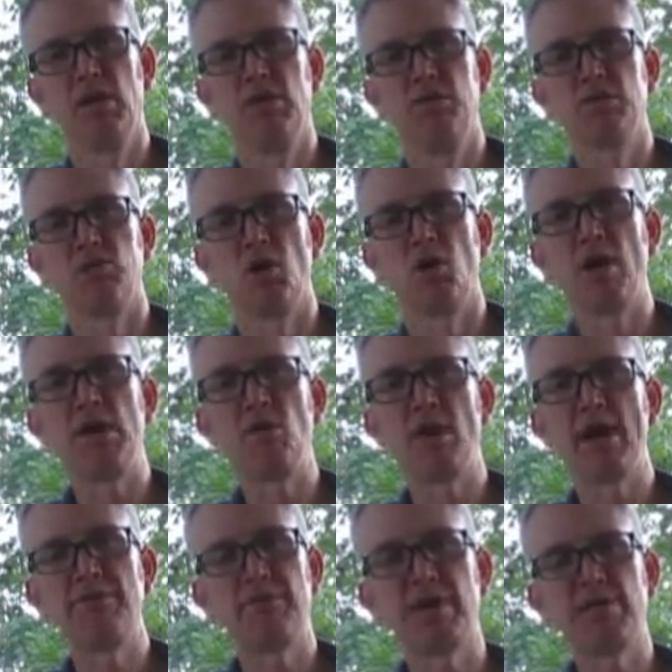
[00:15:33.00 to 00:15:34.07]
So
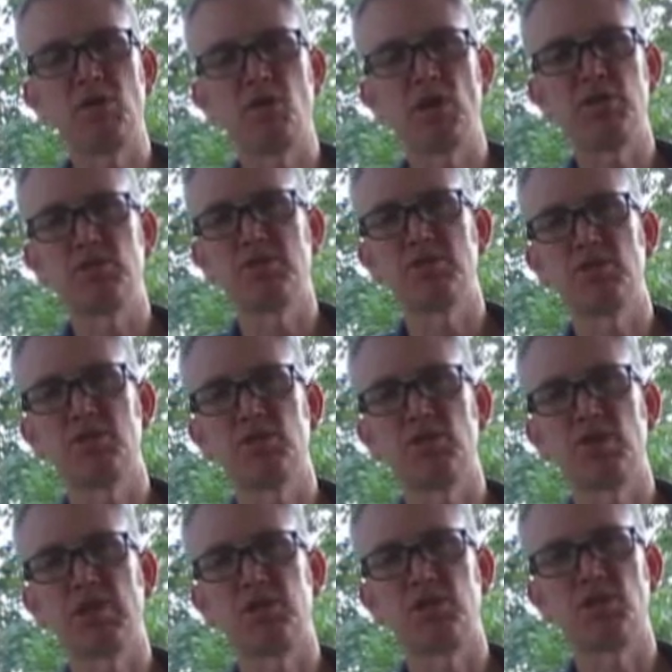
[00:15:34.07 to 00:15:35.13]
anyway, if you have any questions,
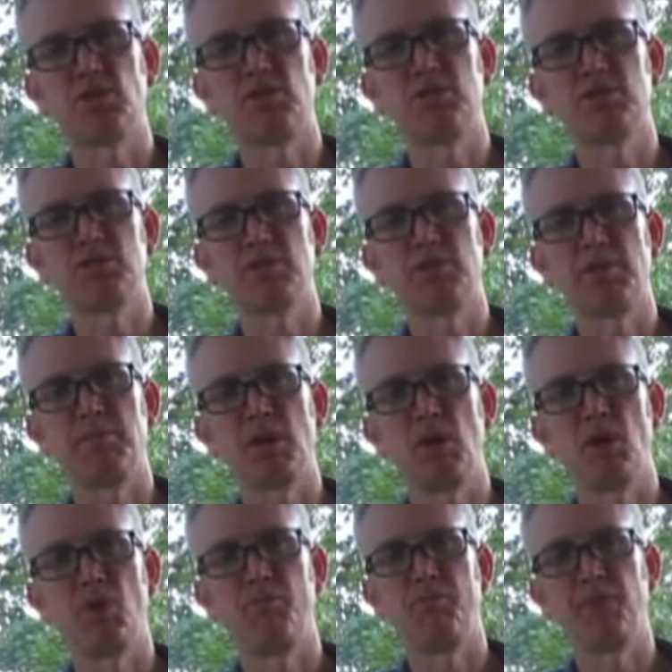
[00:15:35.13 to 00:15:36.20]
or uh, concerns, let me
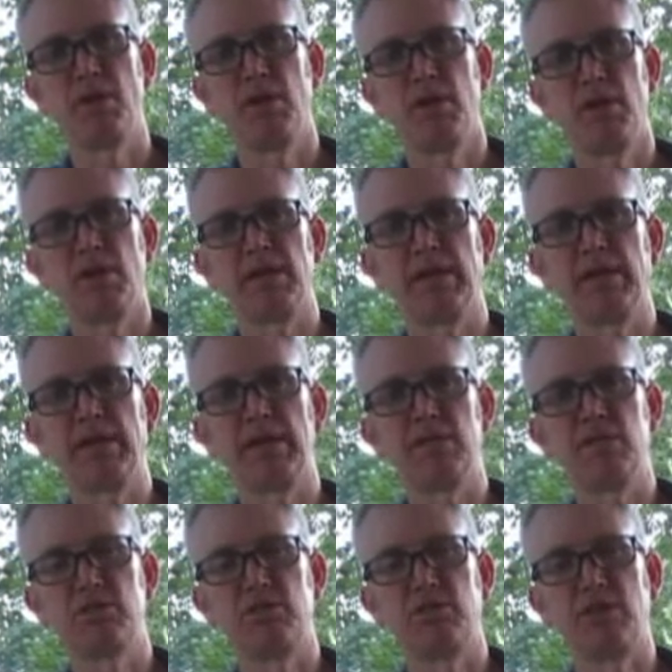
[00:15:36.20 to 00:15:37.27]
know. Again,
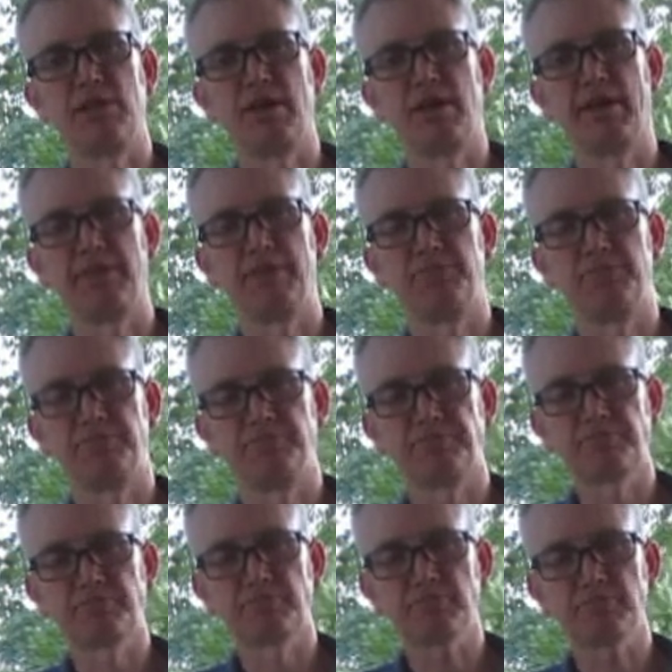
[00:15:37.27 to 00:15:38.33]
get your uh,
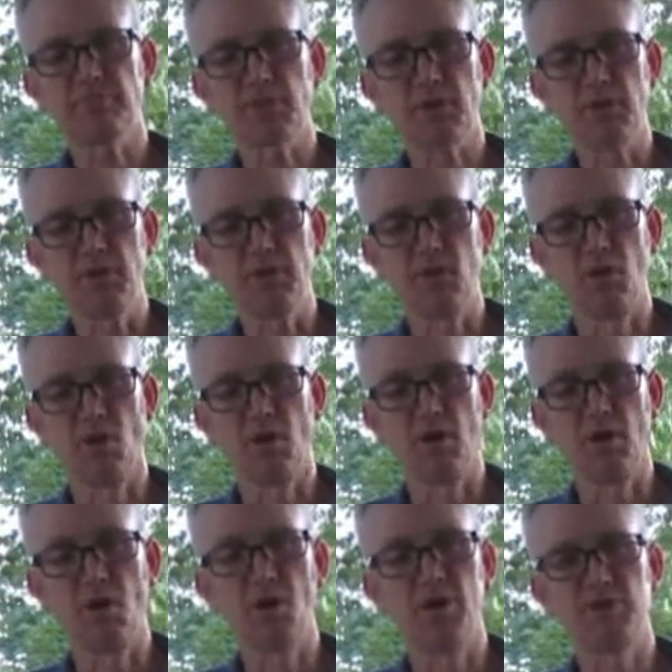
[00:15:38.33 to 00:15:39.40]

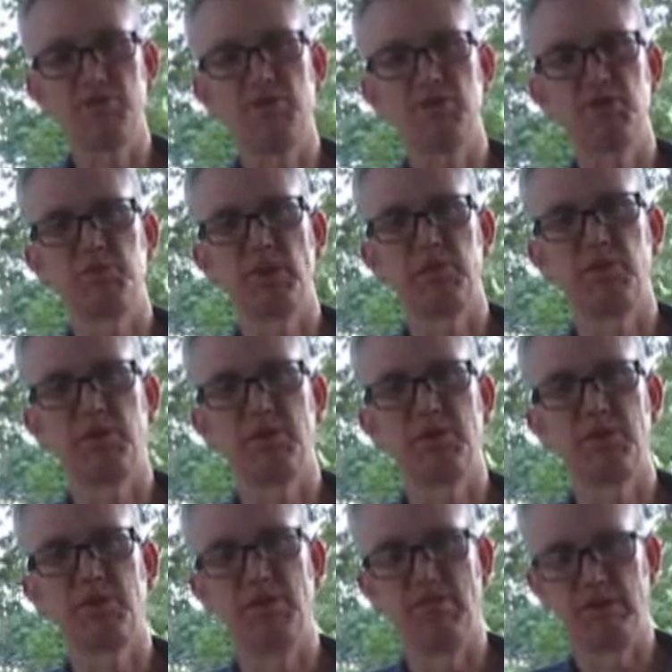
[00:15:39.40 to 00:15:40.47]
your oral history research paper
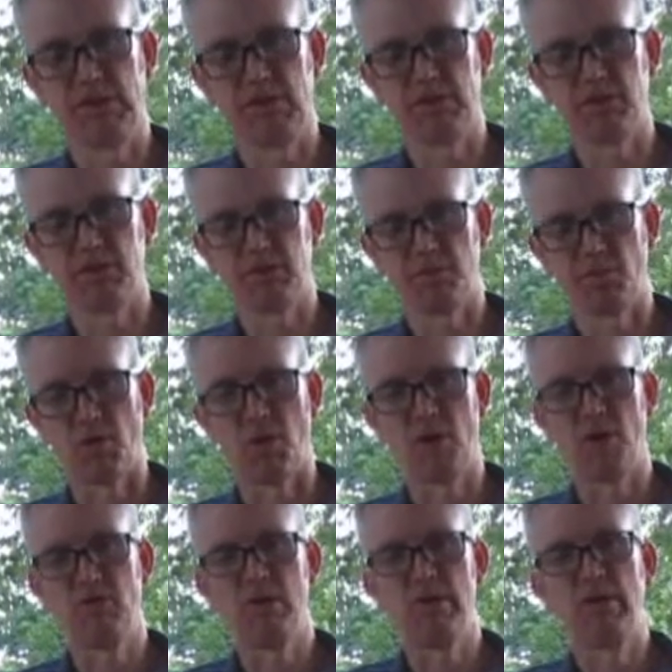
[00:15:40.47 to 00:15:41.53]
in
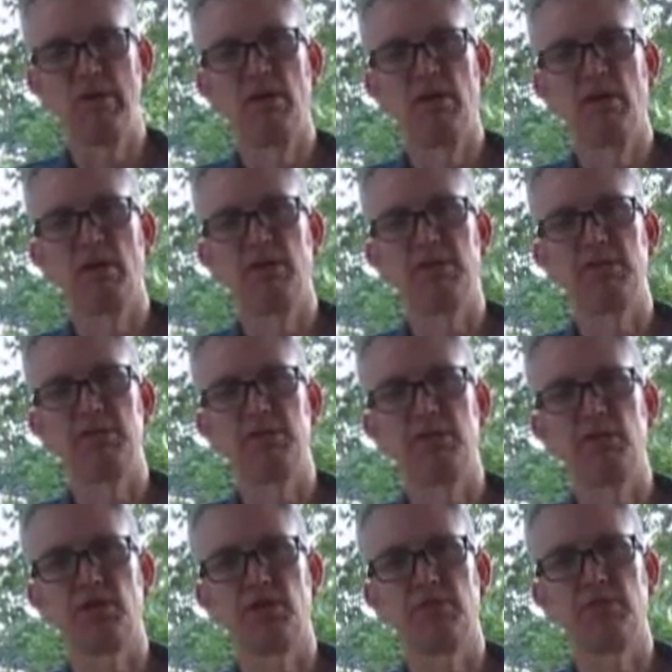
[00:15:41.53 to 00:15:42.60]
tomorrow. Uh, get
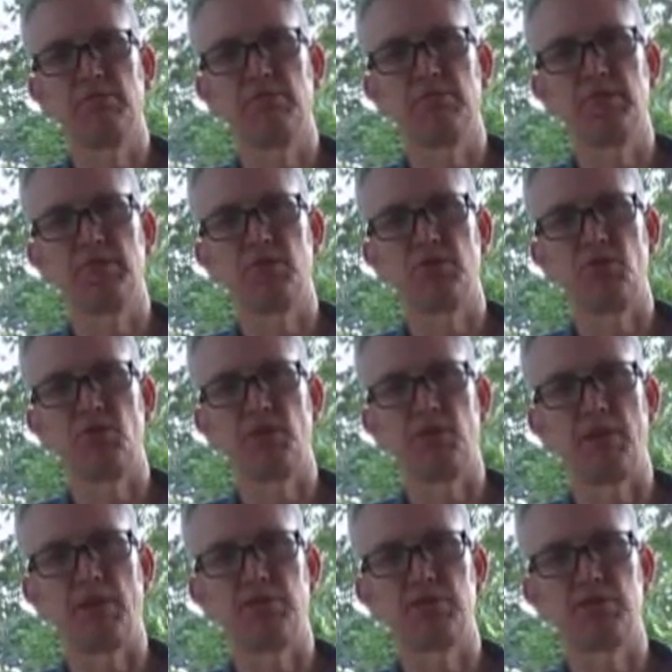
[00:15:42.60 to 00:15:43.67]
your historical
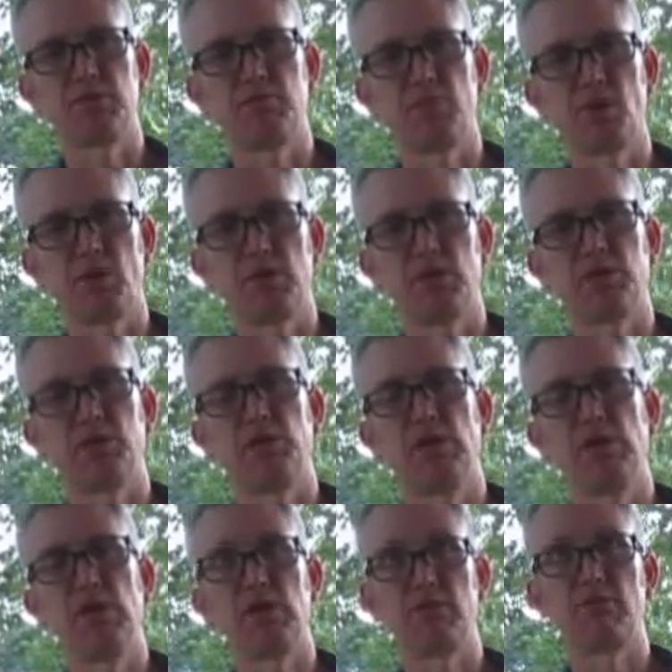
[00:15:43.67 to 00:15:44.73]
topics and books,
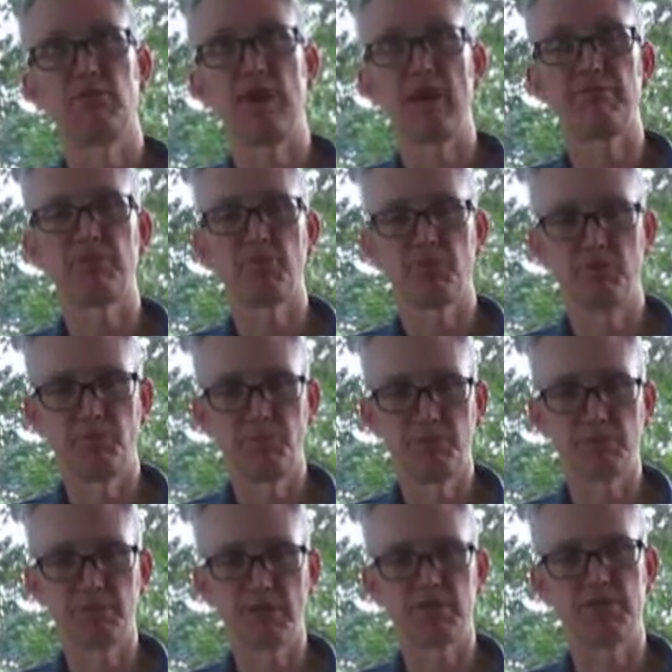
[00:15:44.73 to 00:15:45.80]
historiographical
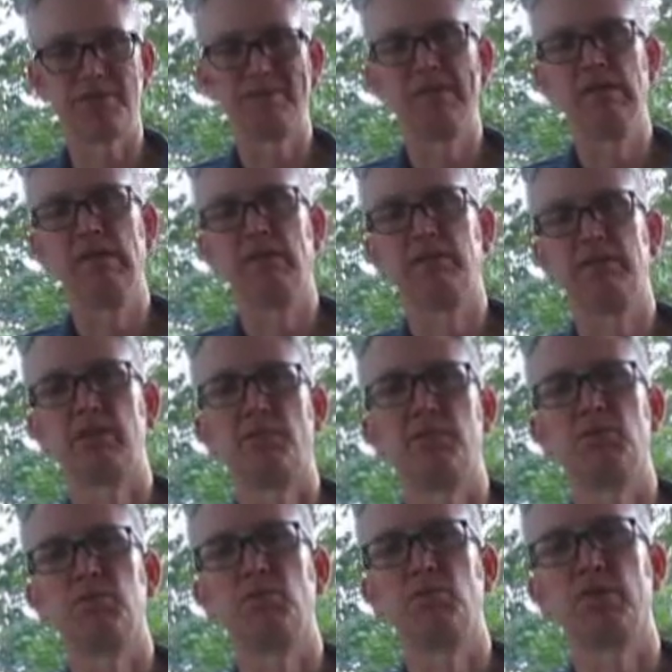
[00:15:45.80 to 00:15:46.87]
presentation
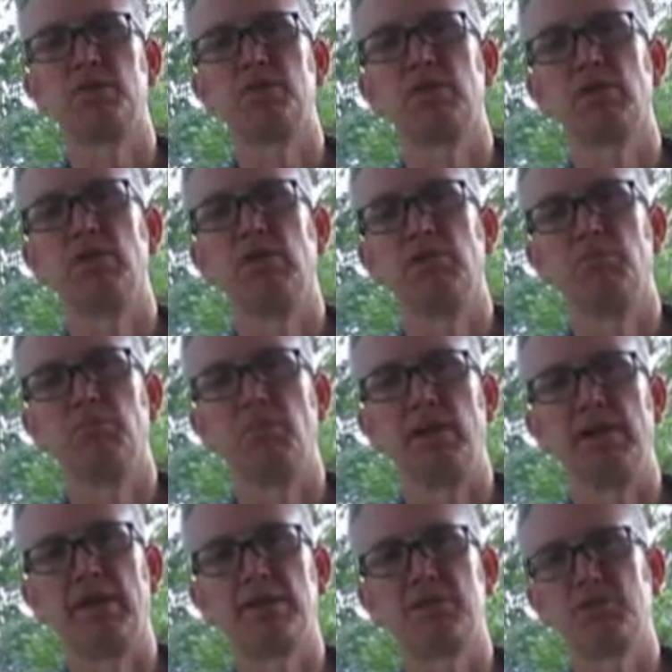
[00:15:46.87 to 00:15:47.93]
topic and books
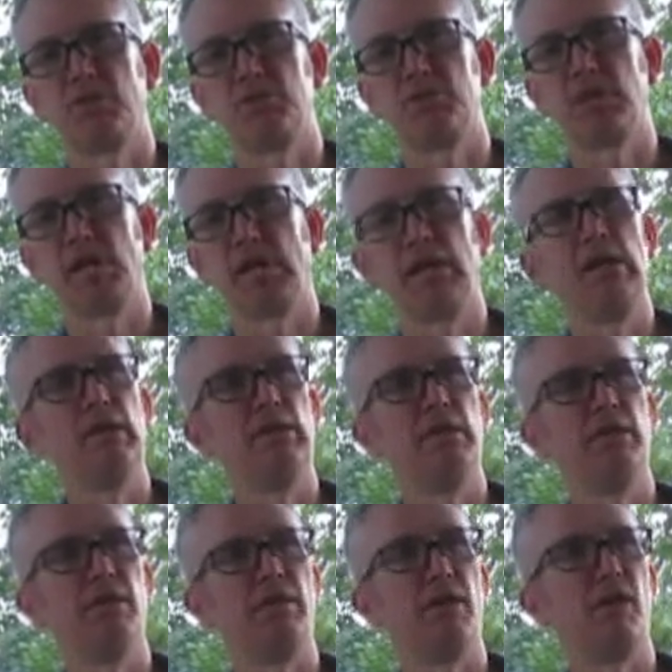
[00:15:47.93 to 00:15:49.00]
by next Thursday,
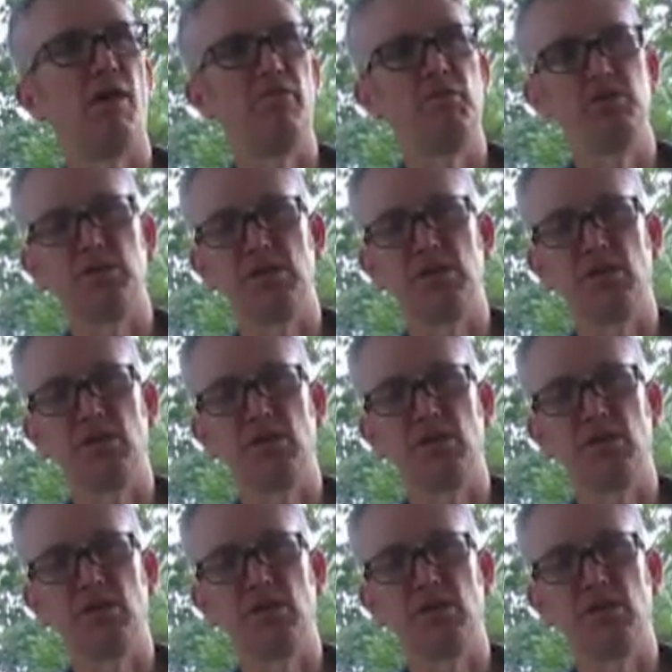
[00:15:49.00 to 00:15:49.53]
and then obviously